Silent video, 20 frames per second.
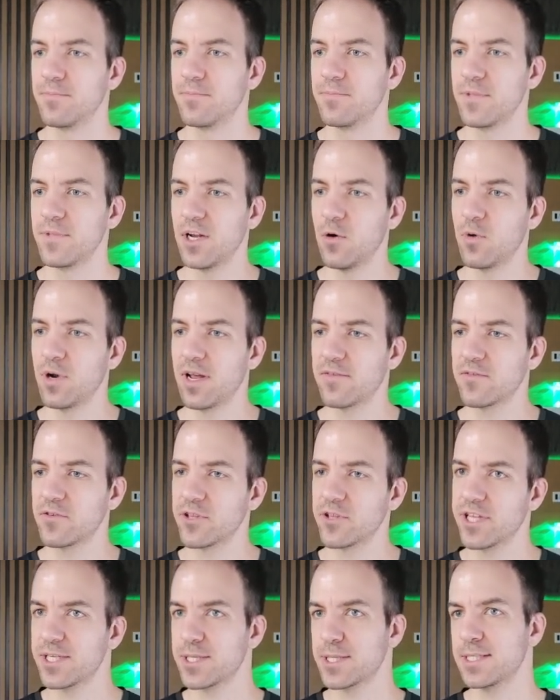whatever.
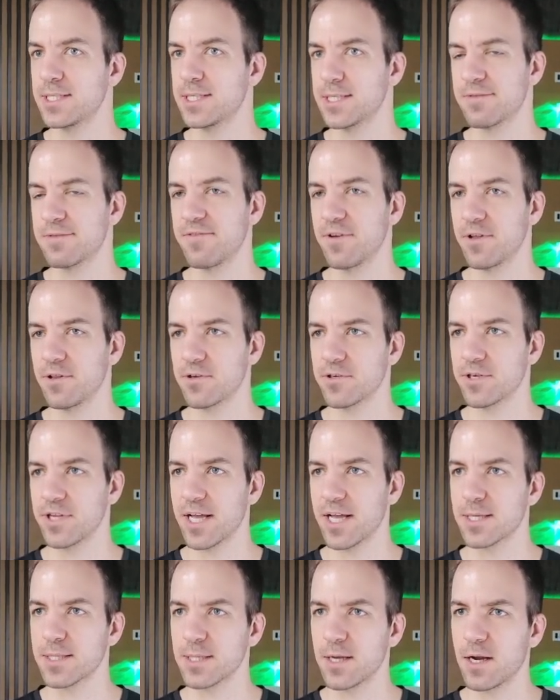This is just filler
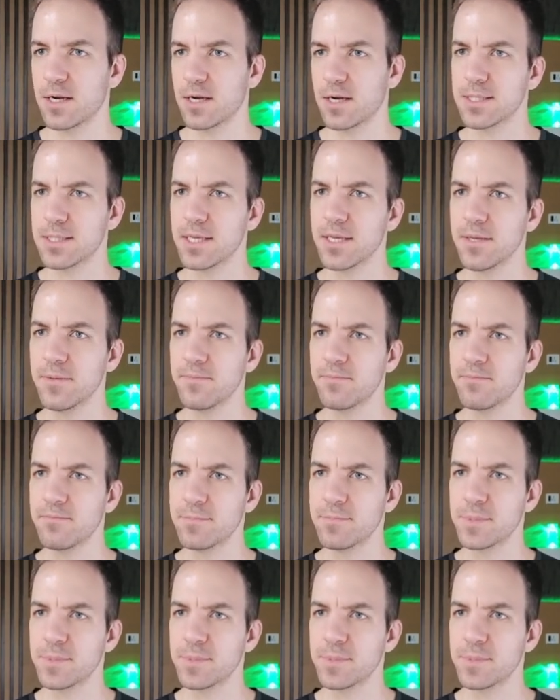text, honestly.